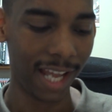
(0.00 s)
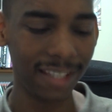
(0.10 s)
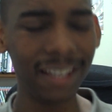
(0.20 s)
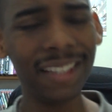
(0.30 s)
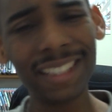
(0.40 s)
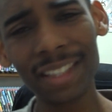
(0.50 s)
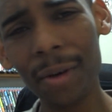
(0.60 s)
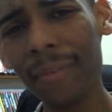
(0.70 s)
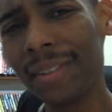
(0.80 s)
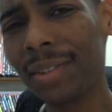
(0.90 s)
Now let's
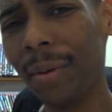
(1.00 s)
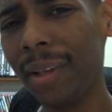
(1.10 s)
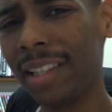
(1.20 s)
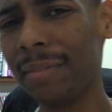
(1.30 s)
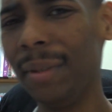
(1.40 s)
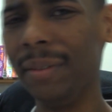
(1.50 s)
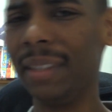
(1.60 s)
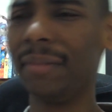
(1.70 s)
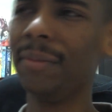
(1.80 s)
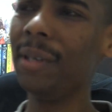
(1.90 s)
go over the story of this
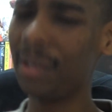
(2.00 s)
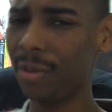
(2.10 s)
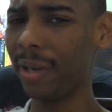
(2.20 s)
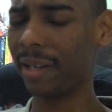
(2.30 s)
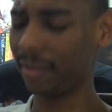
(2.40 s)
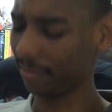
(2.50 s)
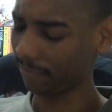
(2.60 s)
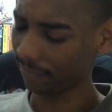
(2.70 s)
movie real quick.